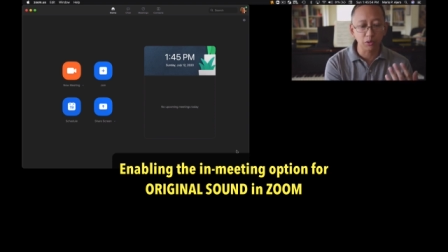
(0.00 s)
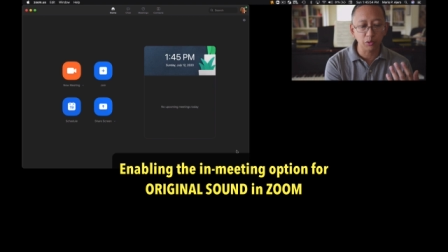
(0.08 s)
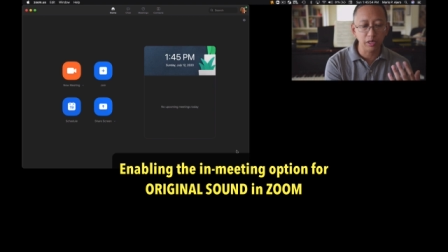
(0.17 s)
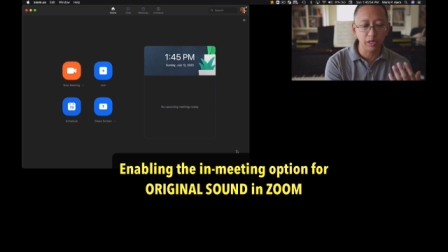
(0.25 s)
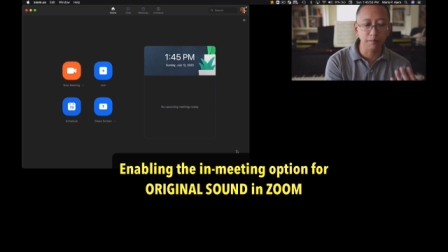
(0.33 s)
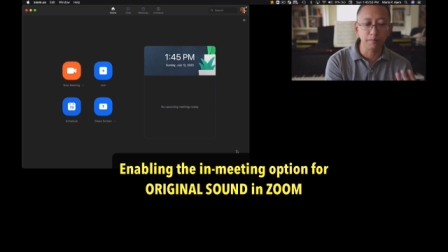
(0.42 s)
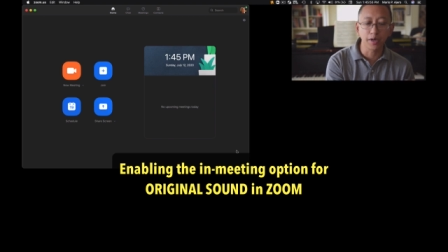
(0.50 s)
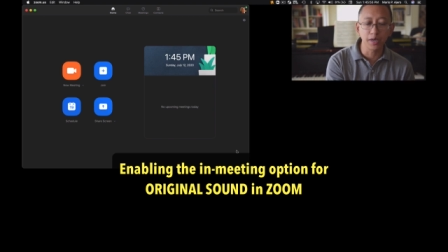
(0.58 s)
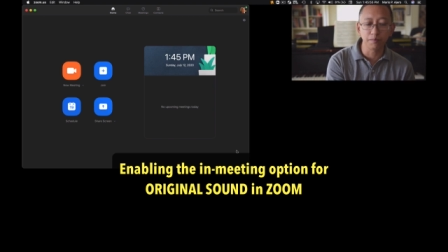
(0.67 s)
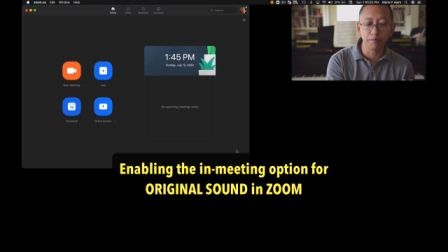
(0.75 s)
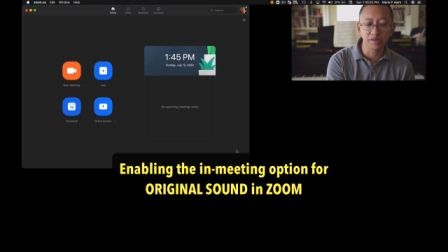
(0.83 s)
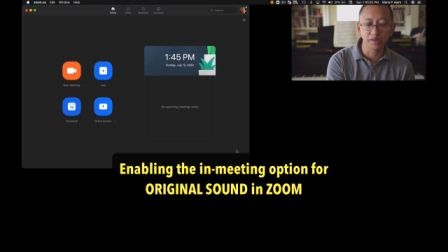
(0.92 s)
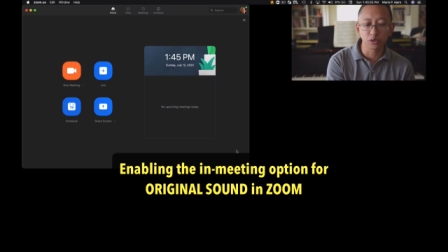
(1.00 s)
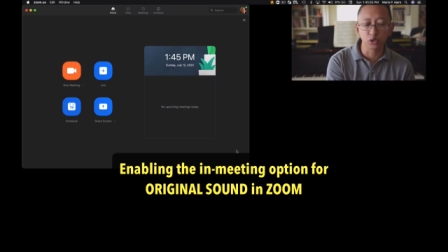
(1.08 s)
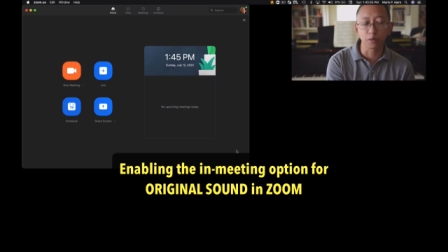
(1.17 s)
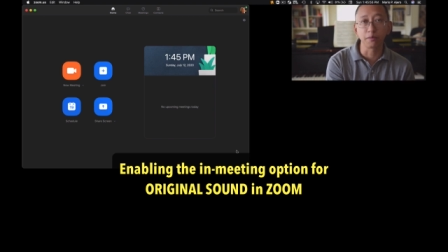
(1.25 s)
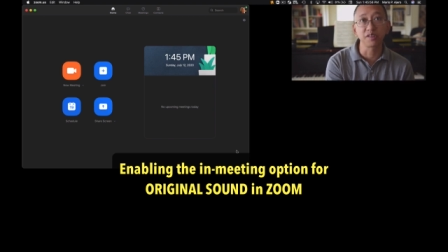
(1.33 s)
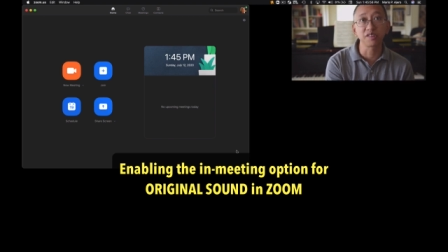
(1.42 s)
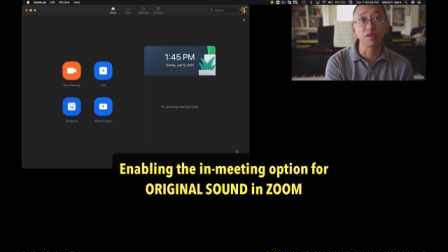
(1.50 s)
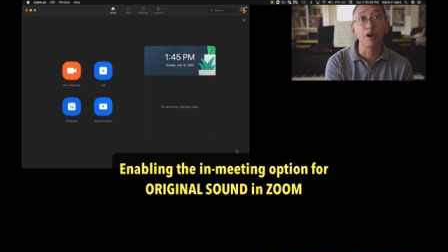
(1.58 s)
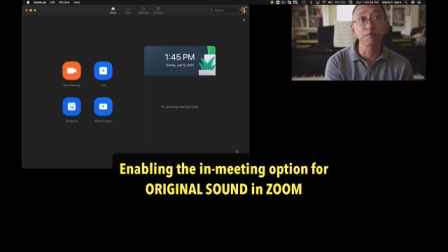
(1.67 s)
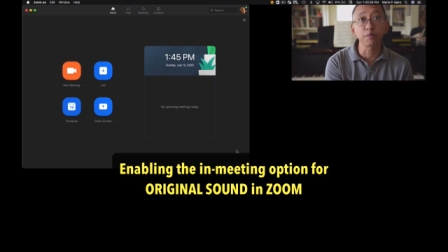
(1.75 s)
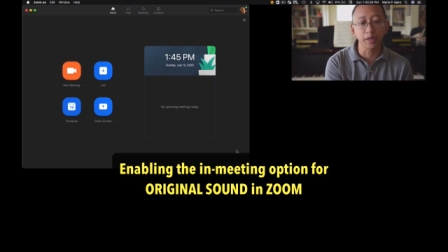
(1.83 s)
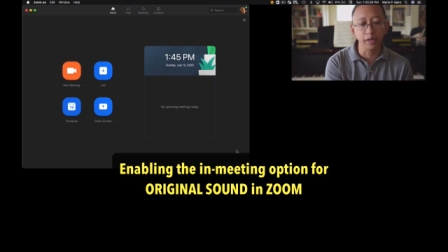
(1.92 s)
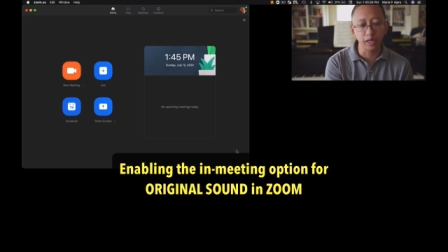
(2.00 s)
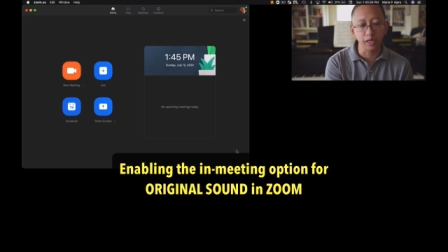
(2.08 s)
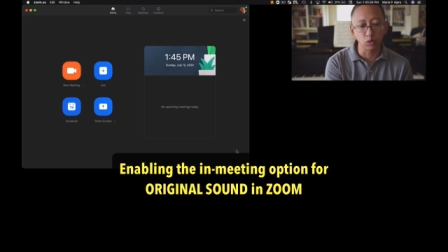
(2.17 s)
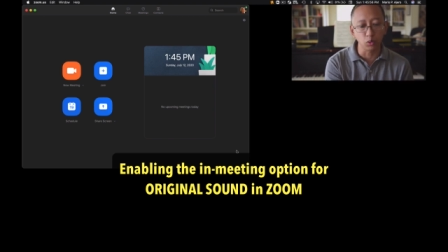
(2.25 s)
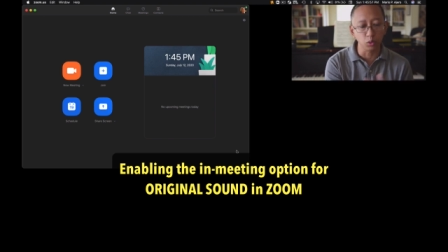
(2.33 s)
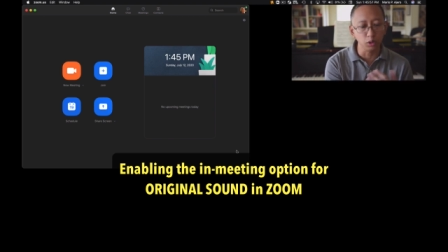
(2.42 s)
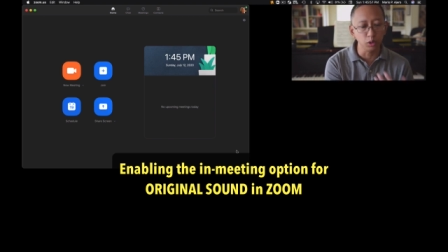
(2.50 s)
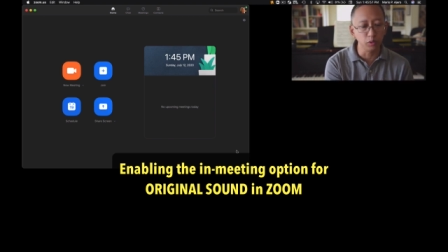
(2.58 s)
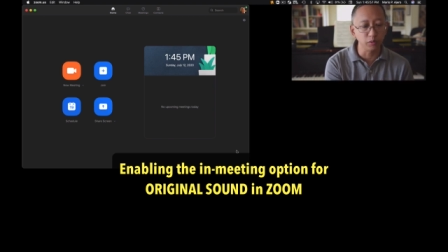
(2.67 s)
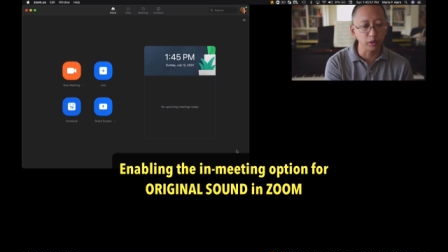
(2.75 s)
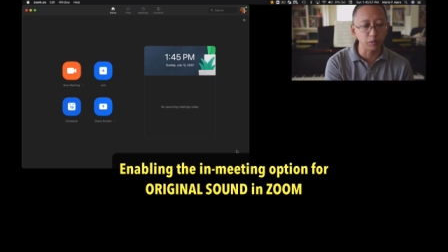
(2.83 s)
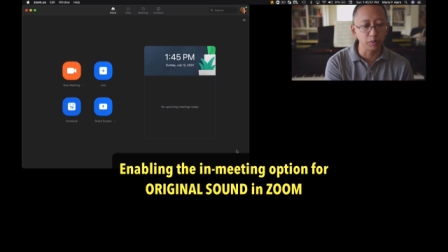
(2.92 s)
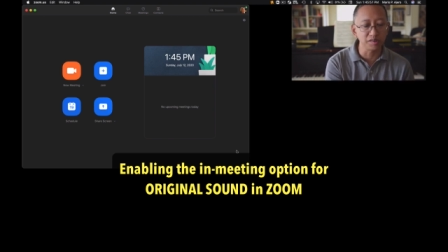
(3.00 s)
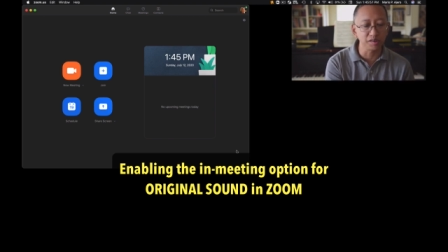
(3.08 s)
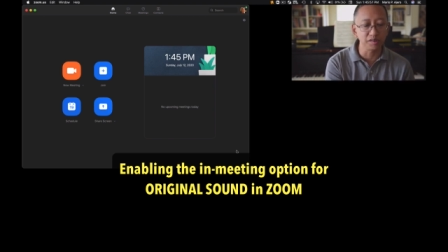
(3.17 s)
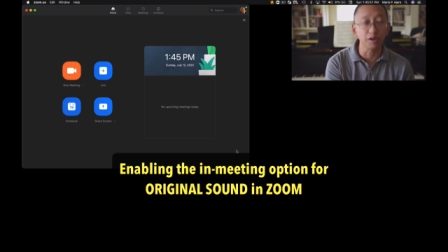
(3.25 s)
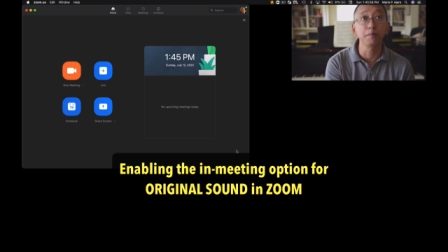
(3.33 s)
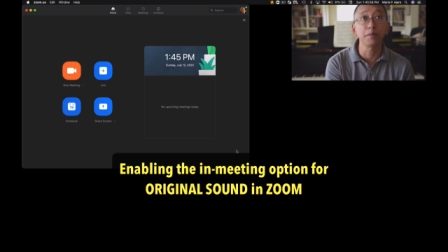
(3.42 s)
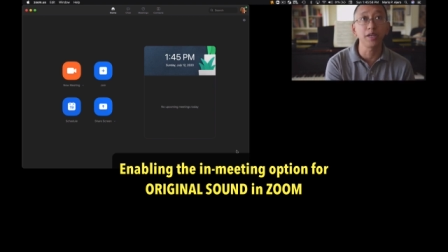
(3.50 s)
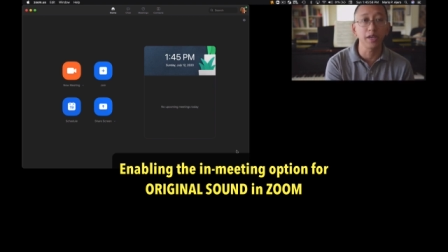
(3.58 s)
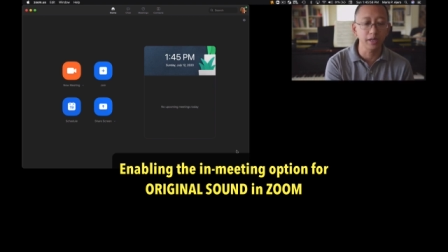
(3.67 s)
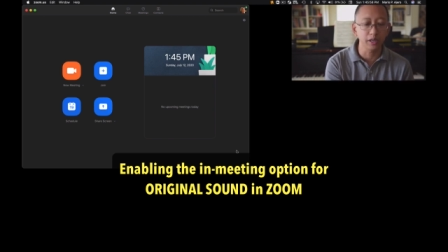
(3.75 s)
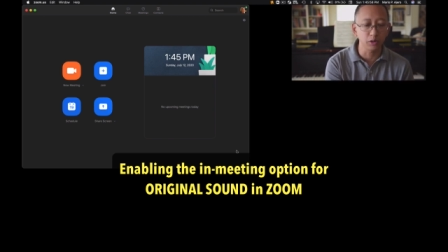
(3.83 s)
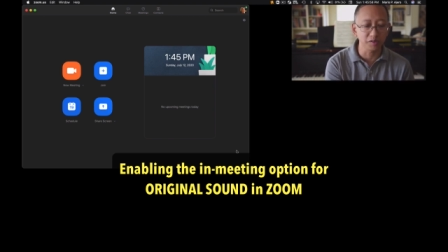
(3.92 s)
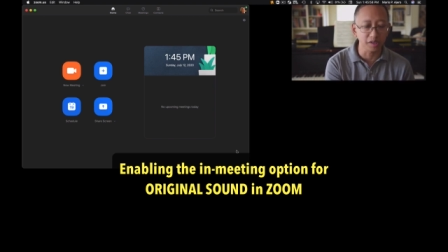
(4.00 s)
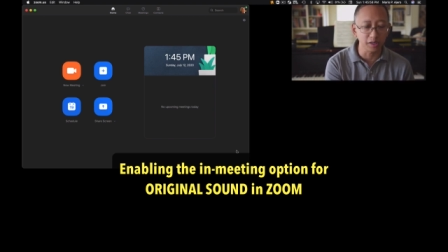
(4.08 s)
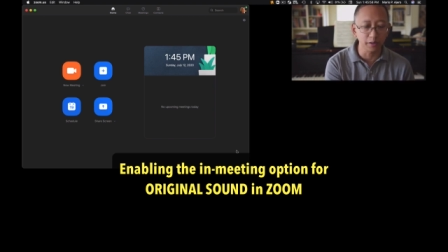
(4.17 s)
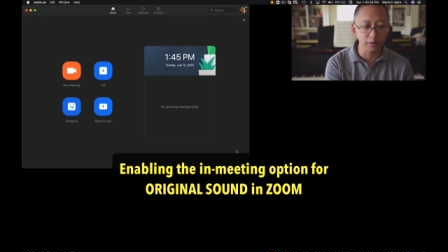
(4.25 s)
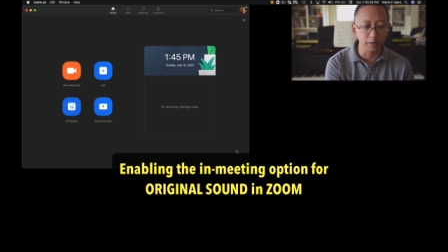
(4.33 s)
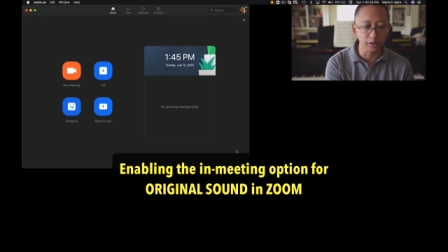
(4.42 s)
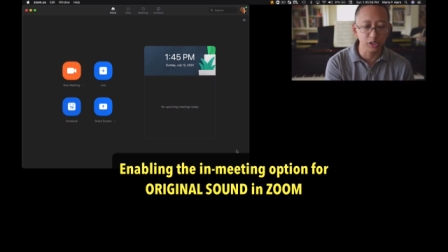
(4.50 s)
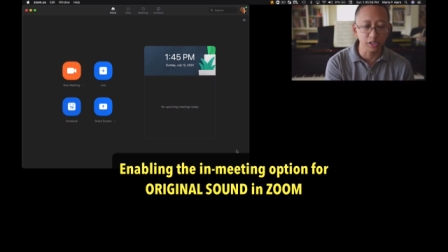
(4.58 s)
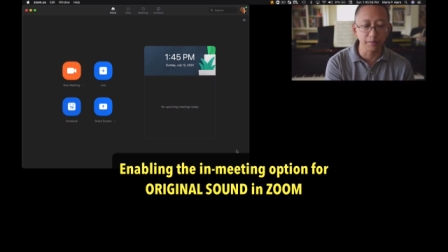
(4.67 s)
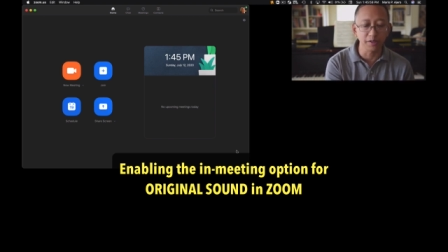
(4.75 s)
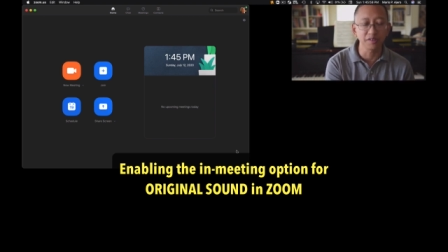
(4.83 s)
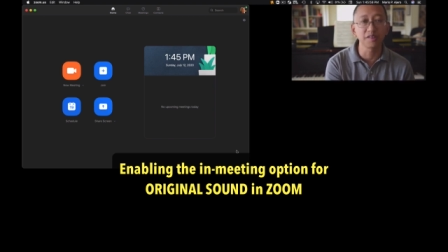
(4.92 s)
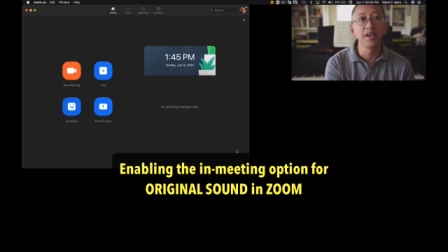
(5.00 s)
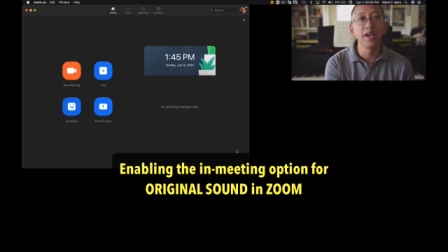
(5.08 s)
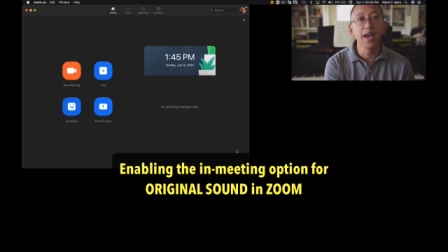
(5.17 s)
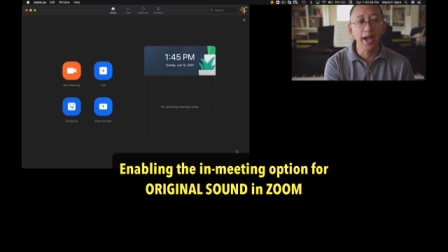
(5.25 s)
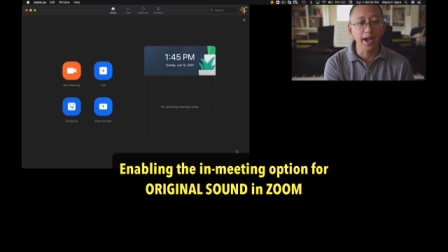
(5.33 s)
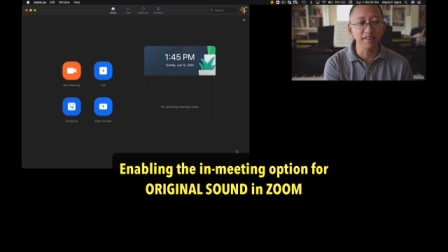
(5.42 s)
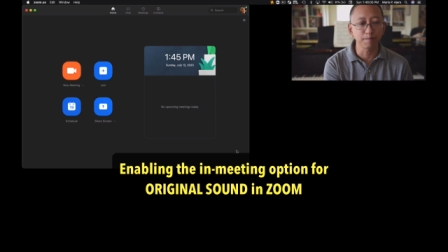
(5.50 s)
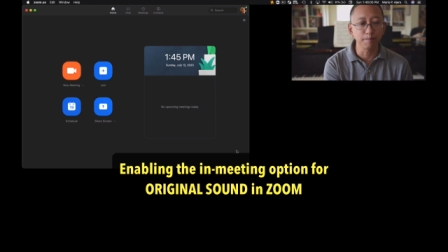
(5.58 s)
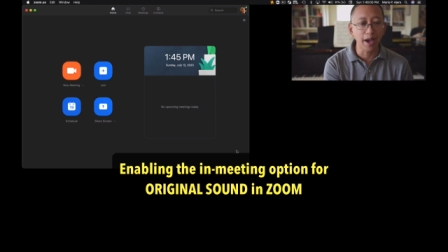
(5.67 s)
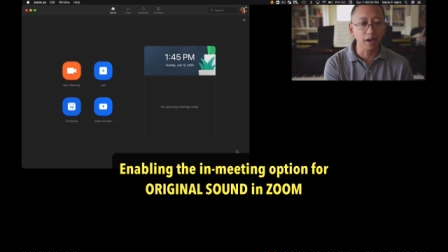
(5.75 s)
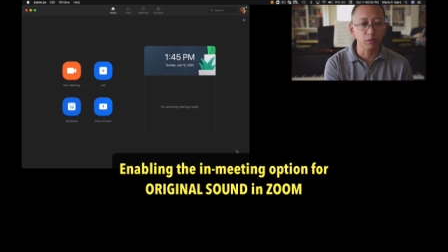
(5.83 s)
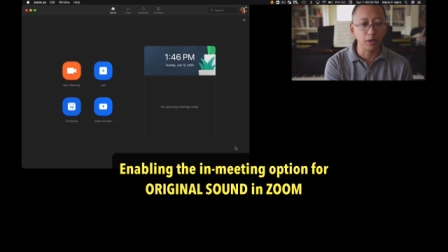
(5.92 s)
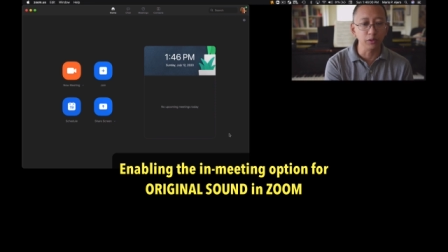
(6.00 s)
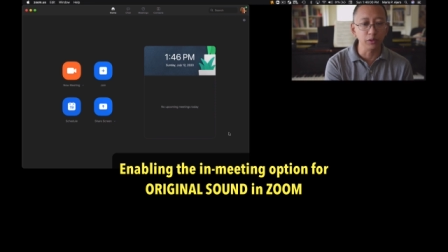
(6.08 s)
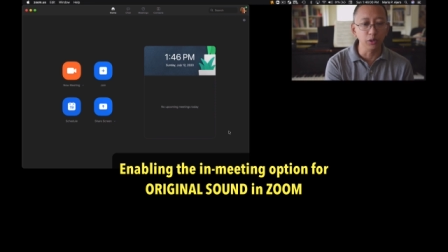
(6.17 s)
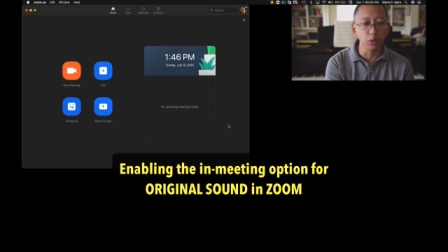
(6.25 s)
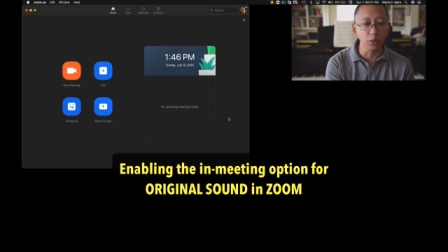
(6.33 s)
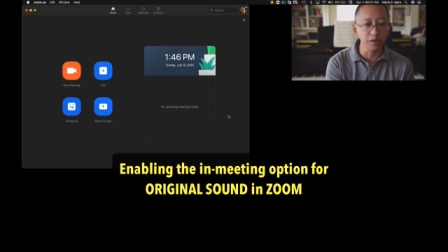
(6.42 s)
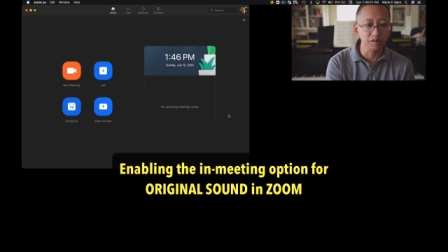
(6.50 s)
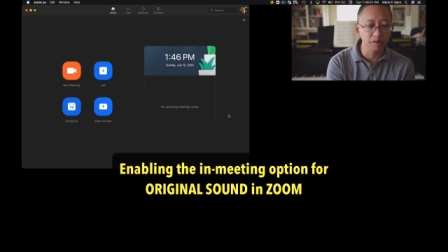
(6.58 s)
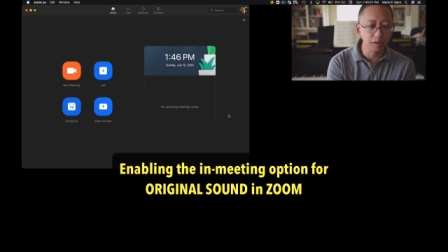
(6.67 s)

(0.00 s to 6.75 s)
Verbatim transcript: it might misinterpret soft playing or low frequencies on pianos and other instruments as background noise.